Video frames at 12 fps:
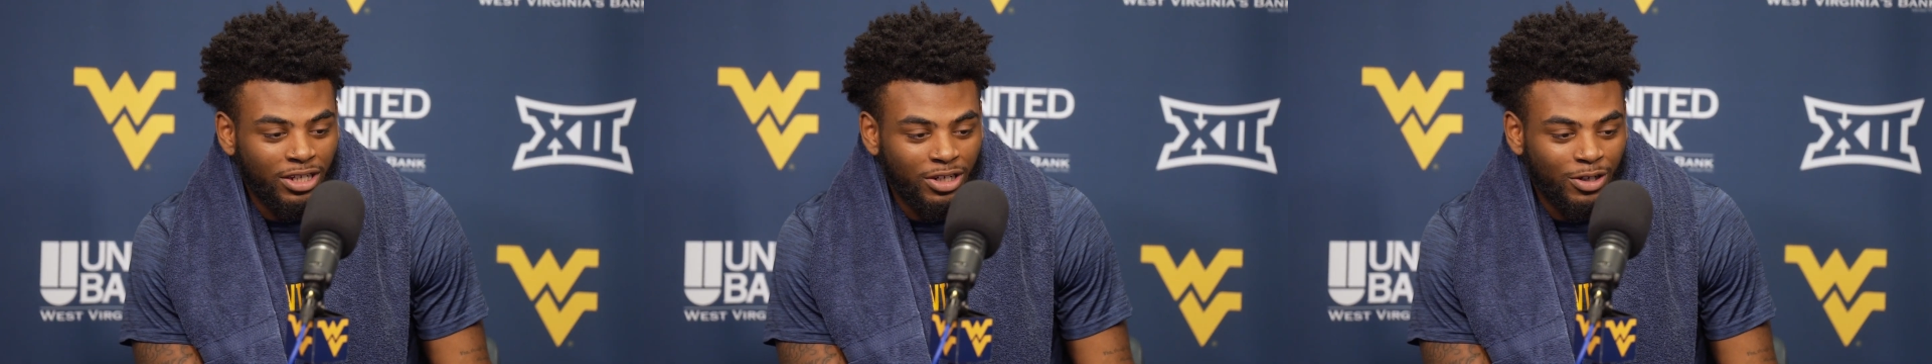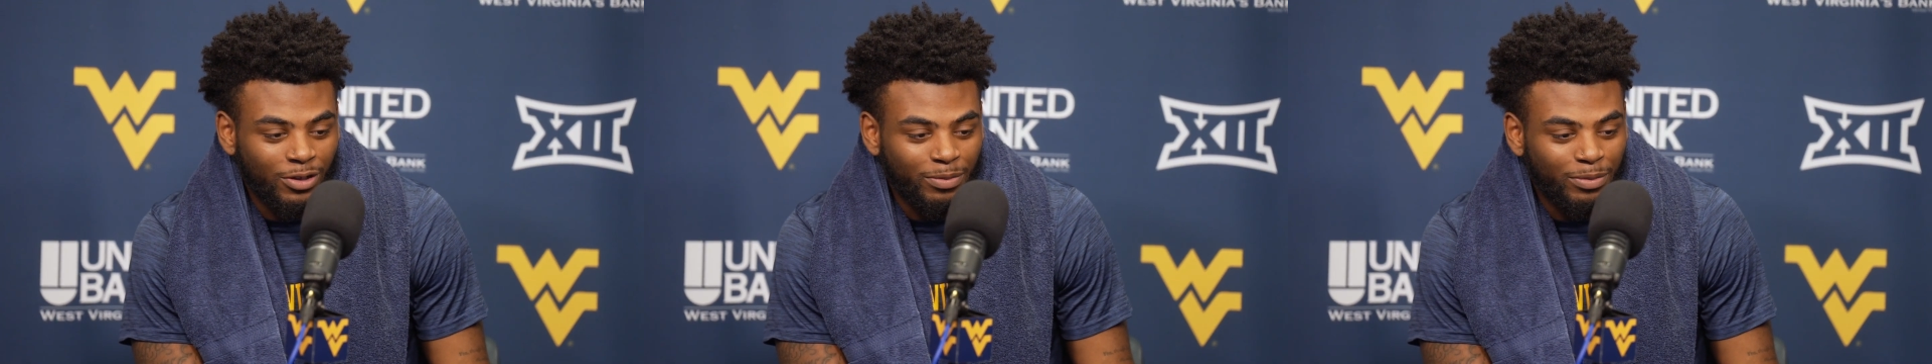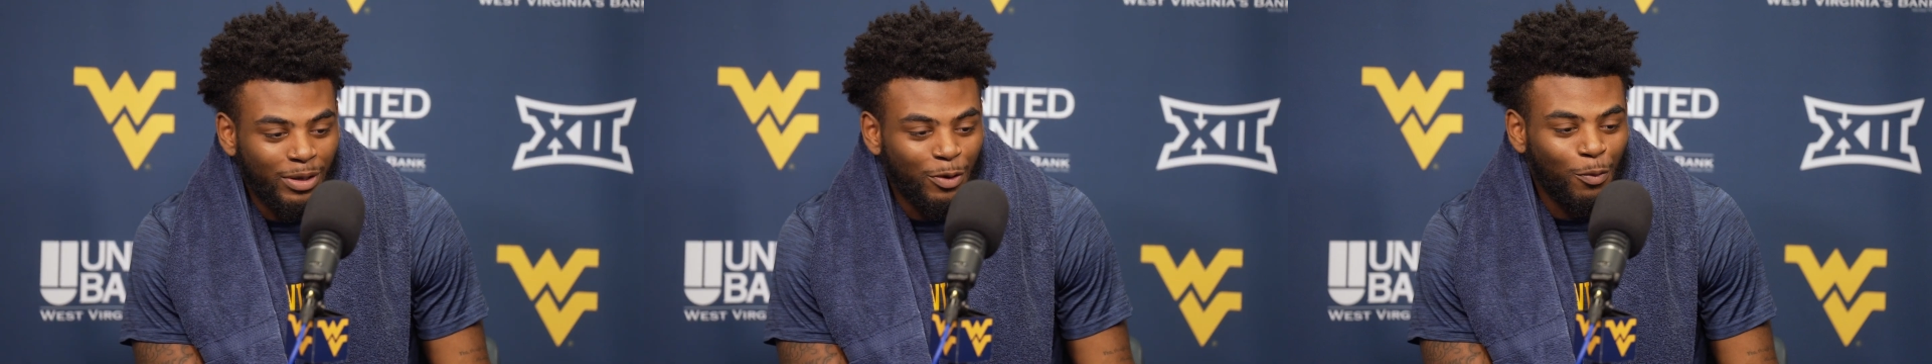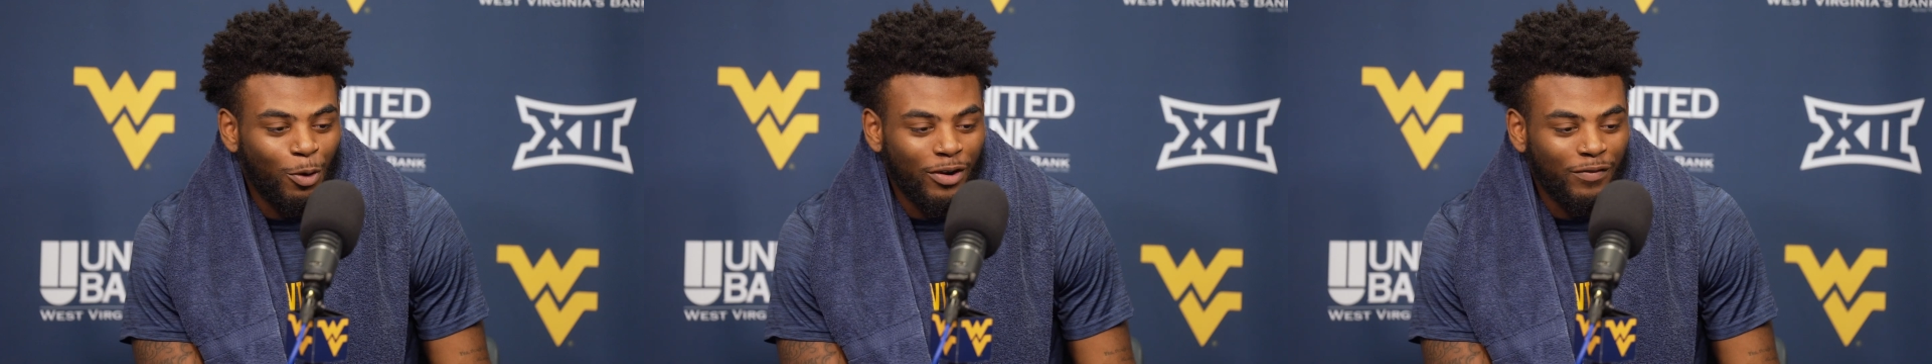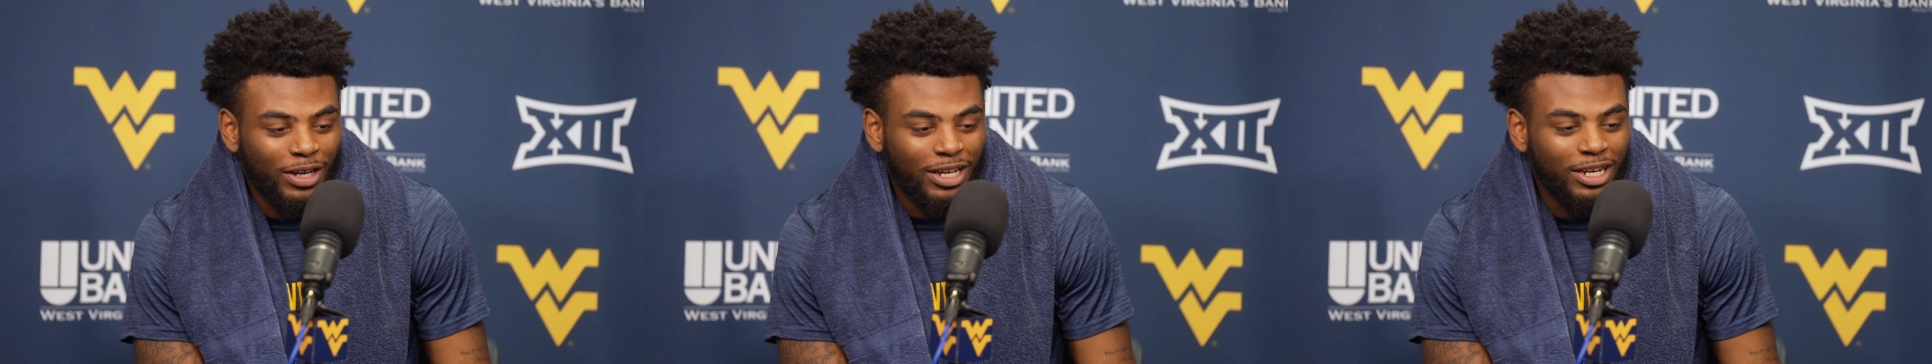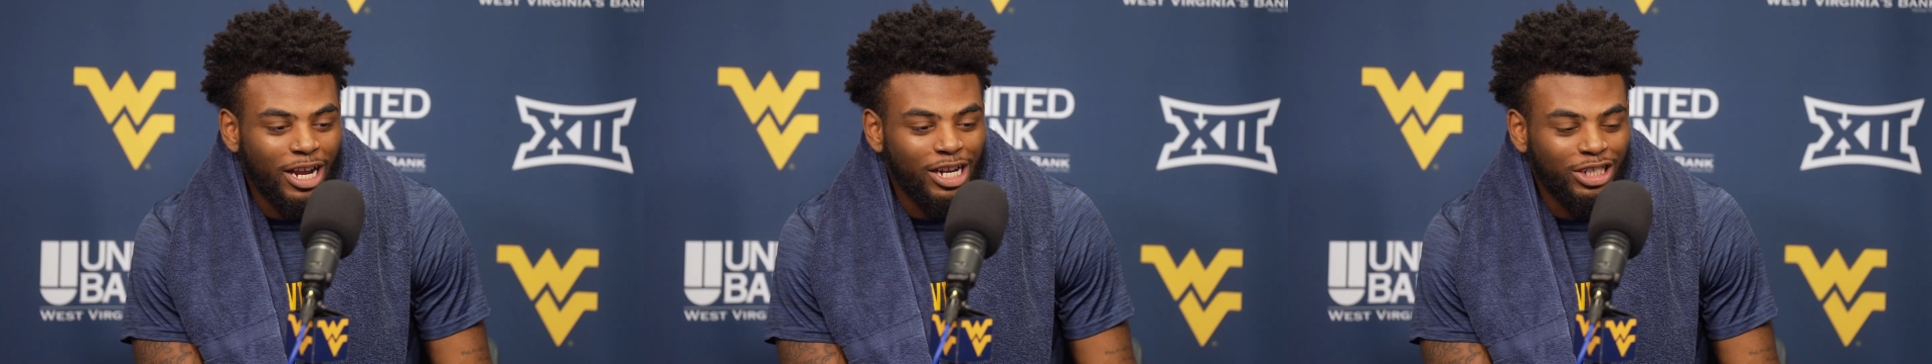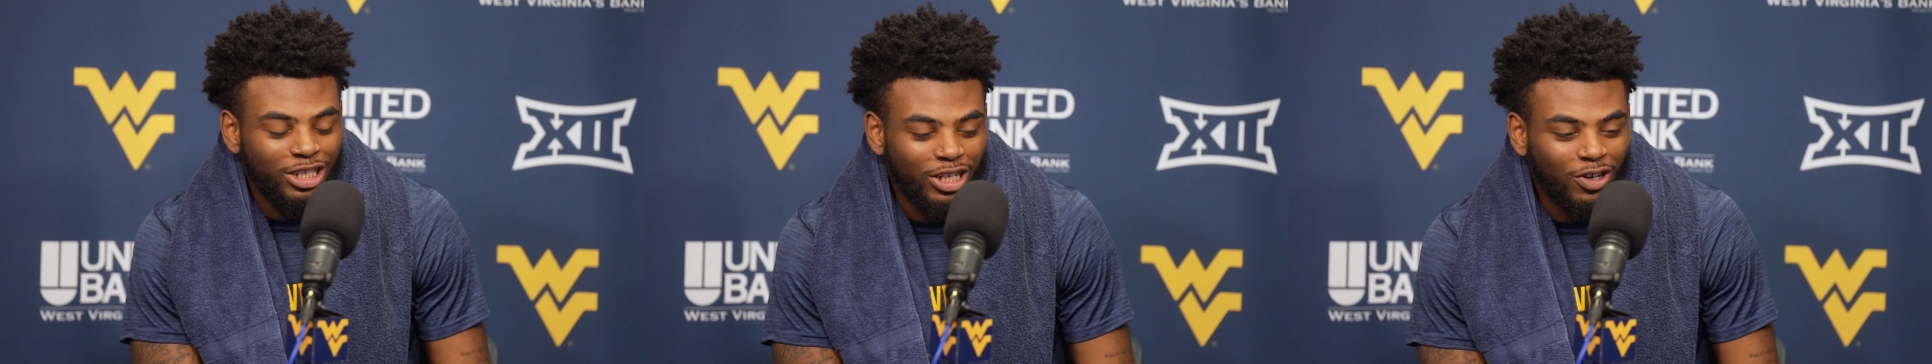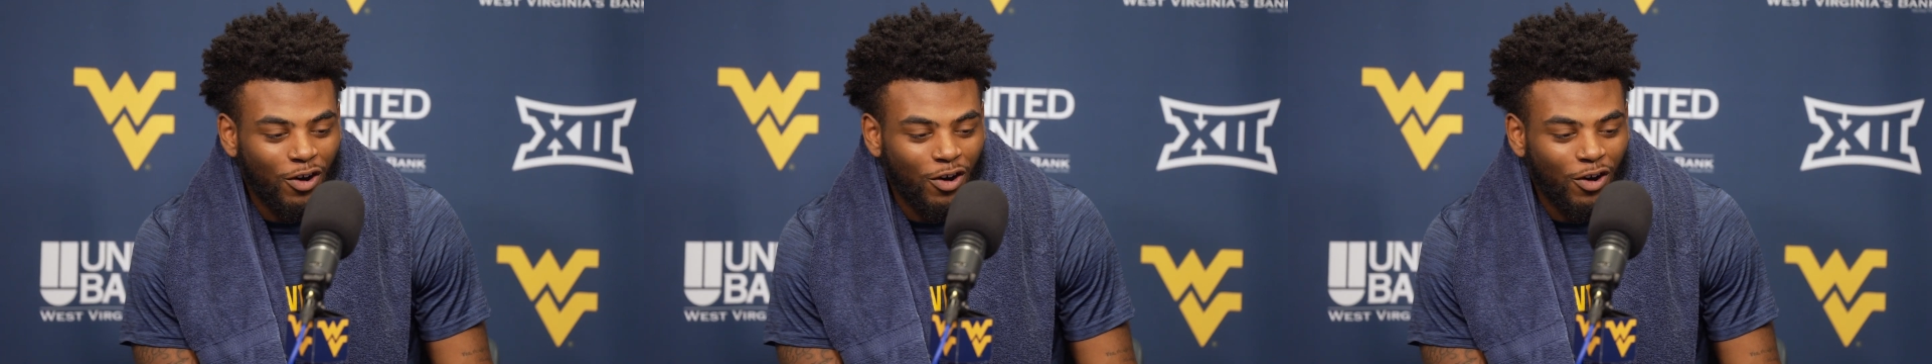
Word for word: You know, it was more of a conditioning